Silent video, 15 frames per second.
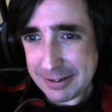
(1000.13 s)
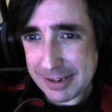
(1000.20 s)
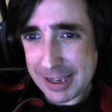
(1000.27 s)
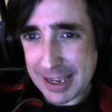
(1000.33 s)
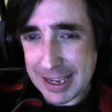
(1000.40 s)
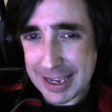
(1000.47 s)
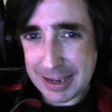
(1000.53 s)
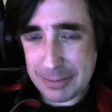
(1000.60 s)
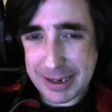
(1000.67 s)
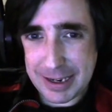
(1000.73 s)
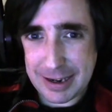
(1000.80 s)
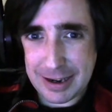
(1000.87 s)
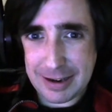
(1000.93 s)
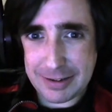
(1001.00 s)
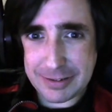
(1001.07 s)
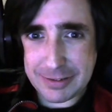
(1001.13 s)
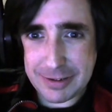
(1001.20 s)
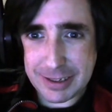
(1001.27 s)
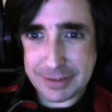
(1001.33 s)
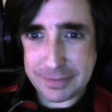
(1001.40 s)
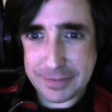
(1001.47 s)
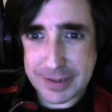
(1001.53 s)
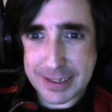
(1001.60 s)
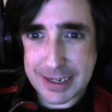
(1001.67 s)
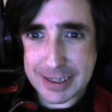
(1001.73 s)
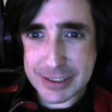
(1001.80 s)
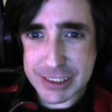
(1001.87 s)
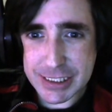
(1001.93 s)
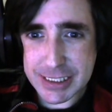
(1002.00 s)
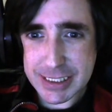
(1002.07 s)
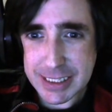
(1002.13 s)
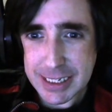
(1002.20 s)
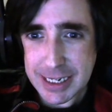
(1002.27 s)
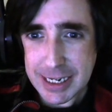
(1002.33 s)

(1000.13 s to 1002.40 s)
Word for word: Okay, we are nearly finished.